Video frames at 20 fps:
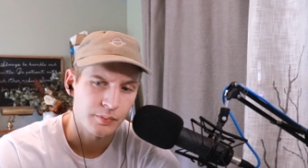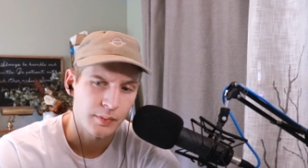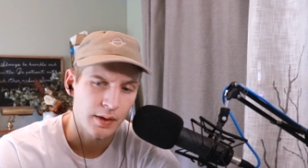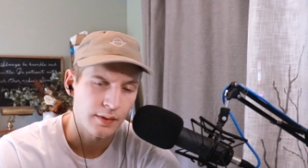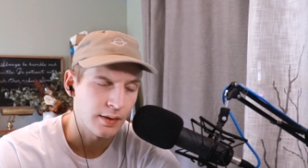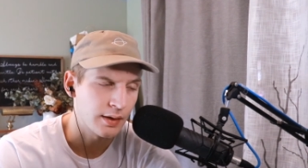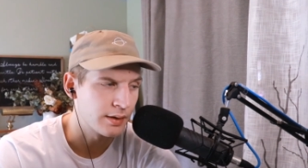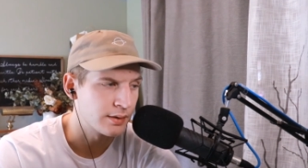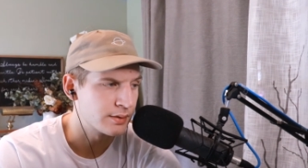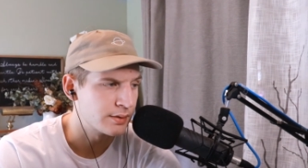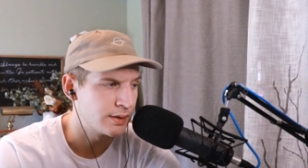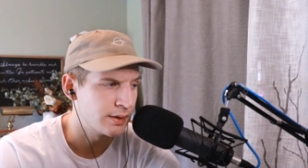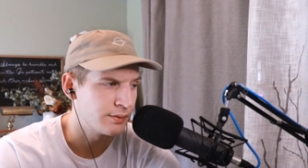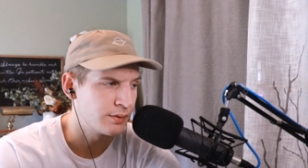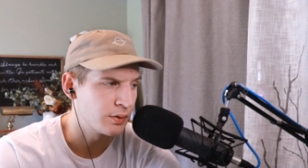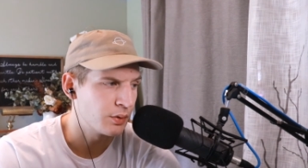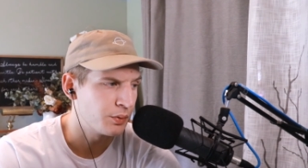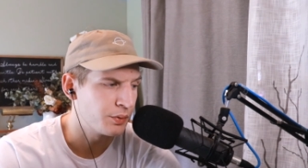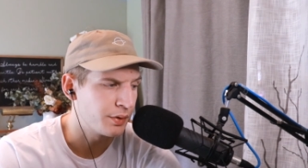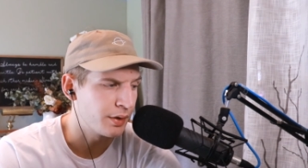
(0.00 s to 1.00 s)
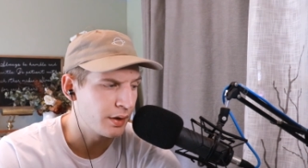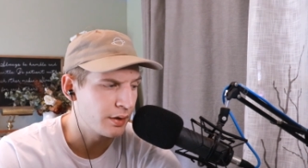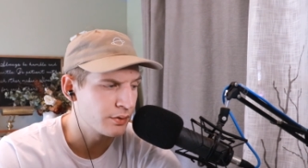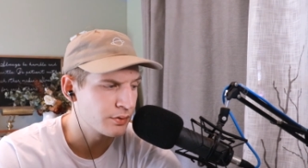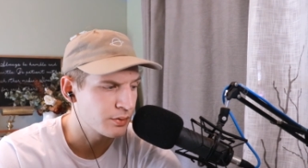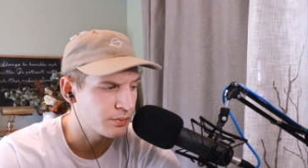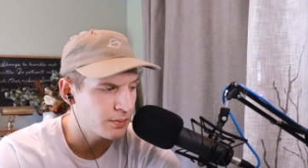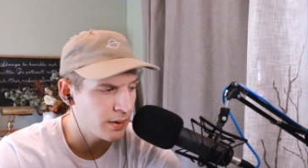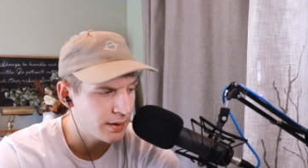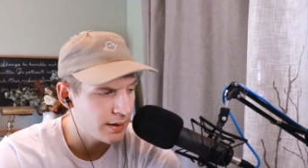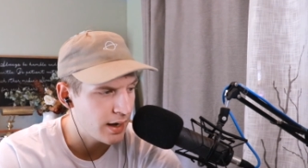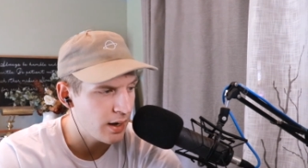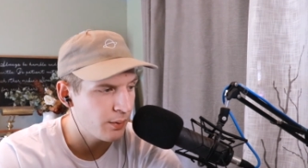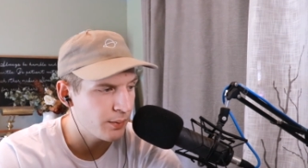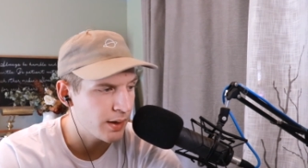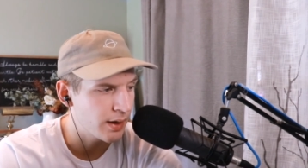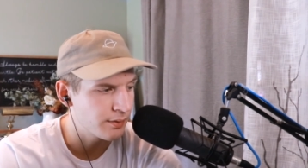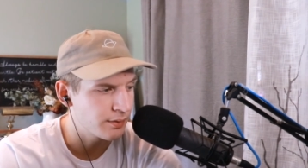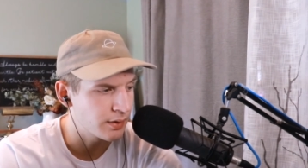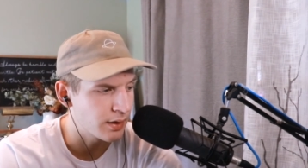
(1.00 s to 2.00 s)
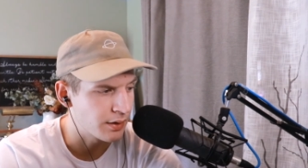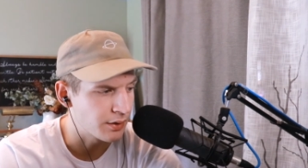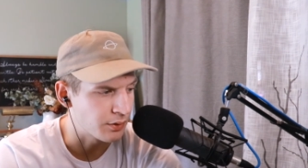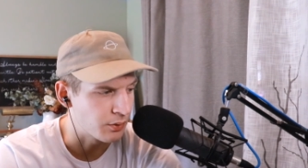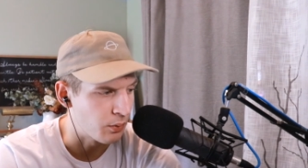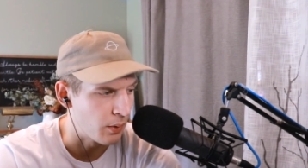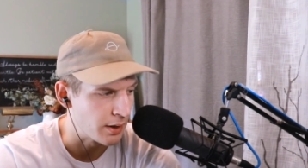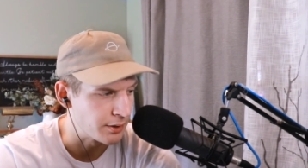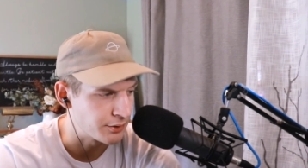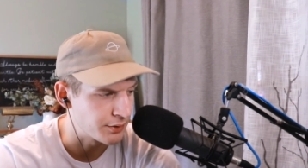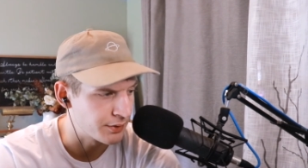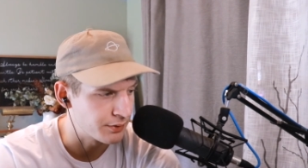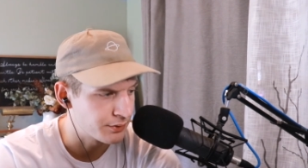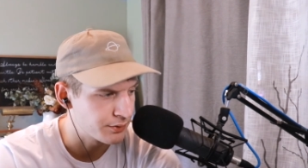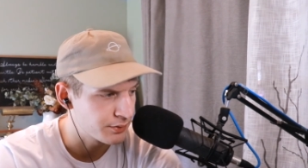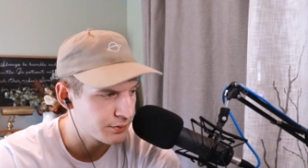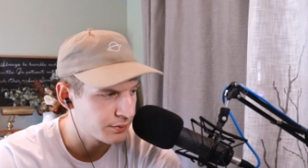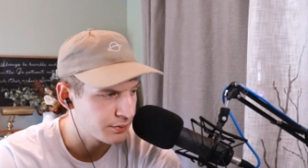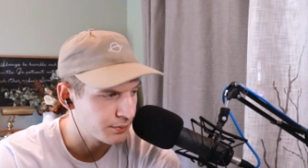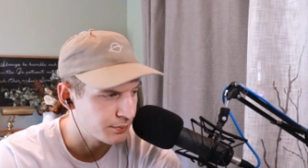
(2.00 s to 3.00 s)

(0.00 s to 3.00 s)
I think that's a difficult thing. So right now we have a lot of questions.